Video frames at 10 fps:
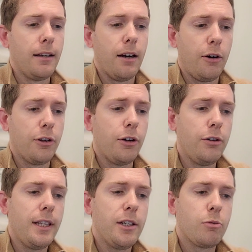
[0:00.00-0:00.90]
although
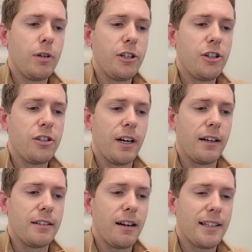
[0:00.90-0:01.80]
these regions are
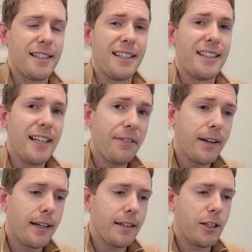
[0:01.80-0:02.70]
not
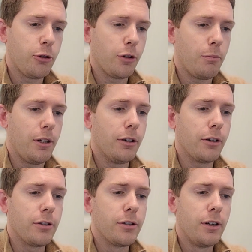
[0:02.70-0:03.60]
significant
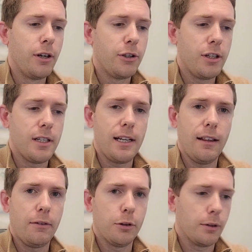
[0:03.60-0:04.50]
contributors to sea
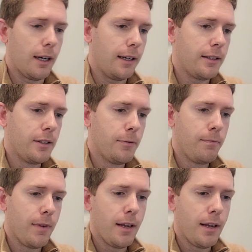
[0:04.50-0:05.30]
level rise,